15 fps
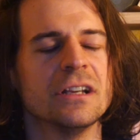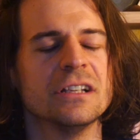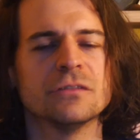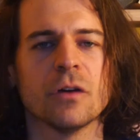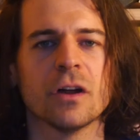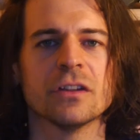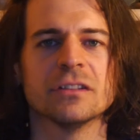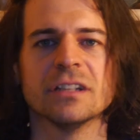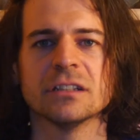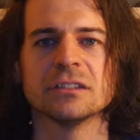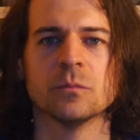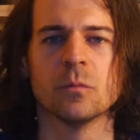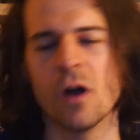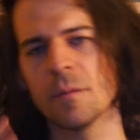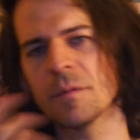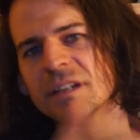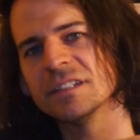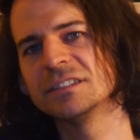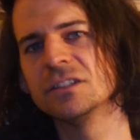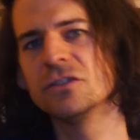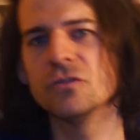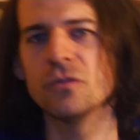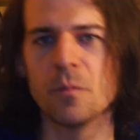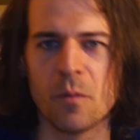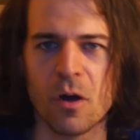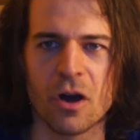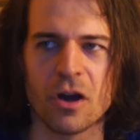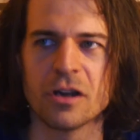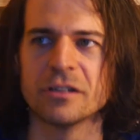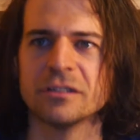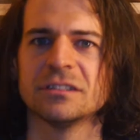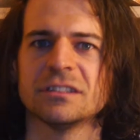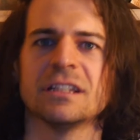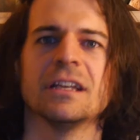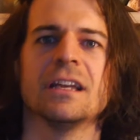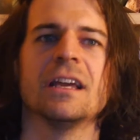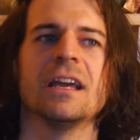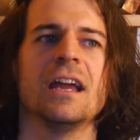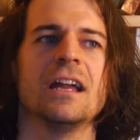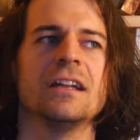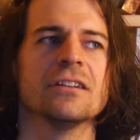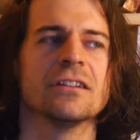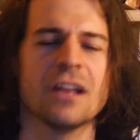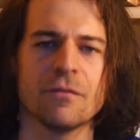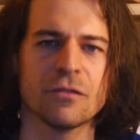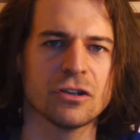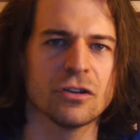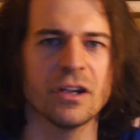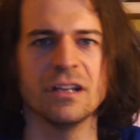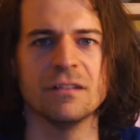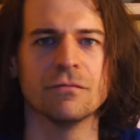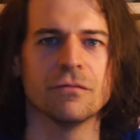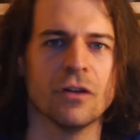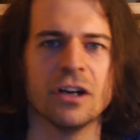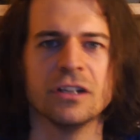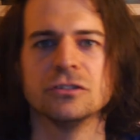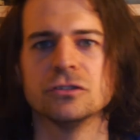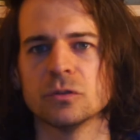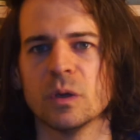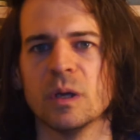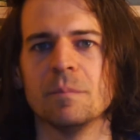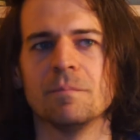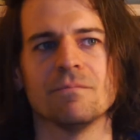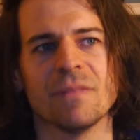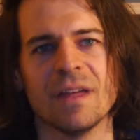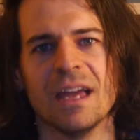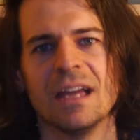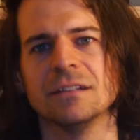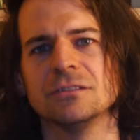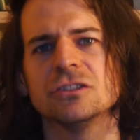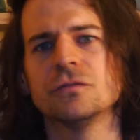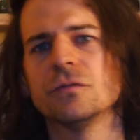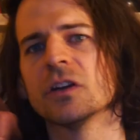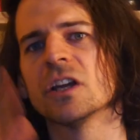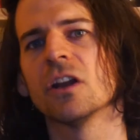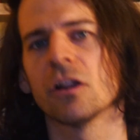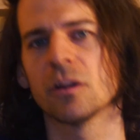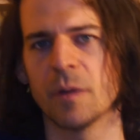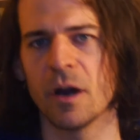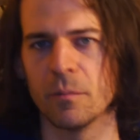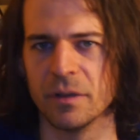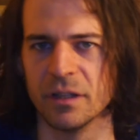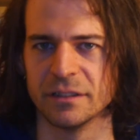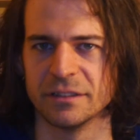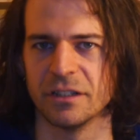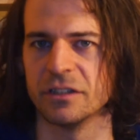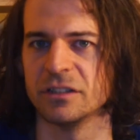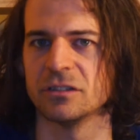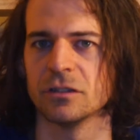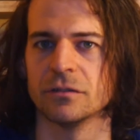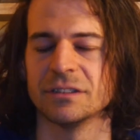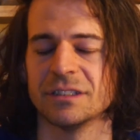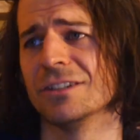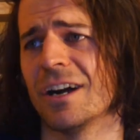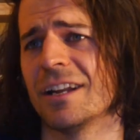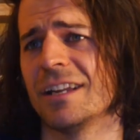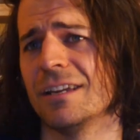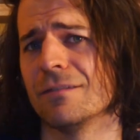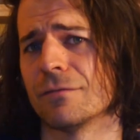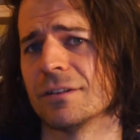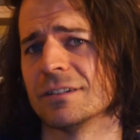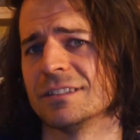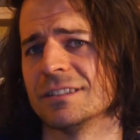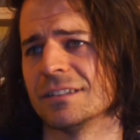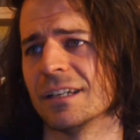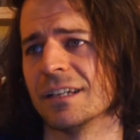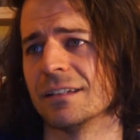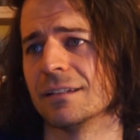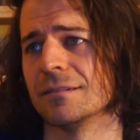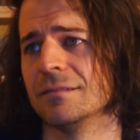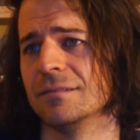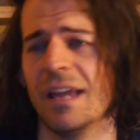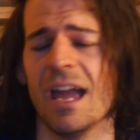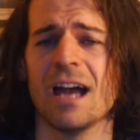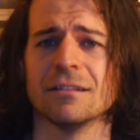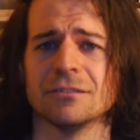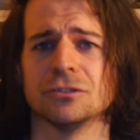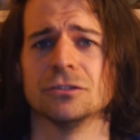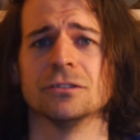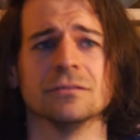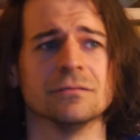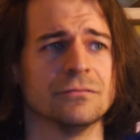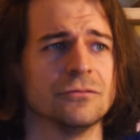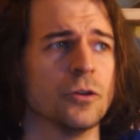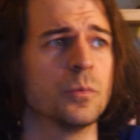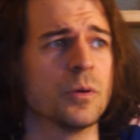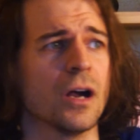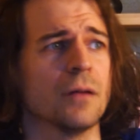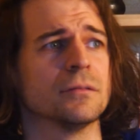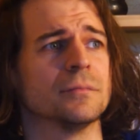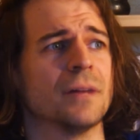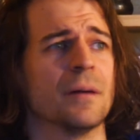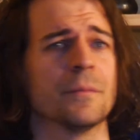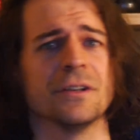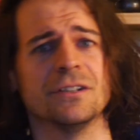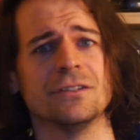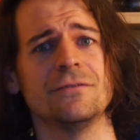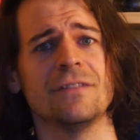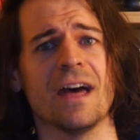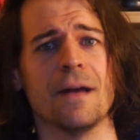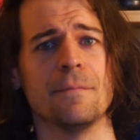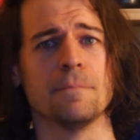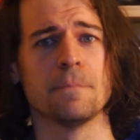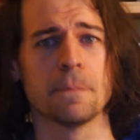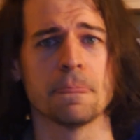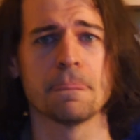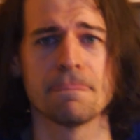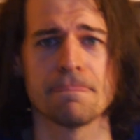his father tells him, well, I'm going to send you to Mars and you're going to have a great fun trip and just forget all about military service. Johnny at first is like, yeah, sure, no problem. I'm going to do that.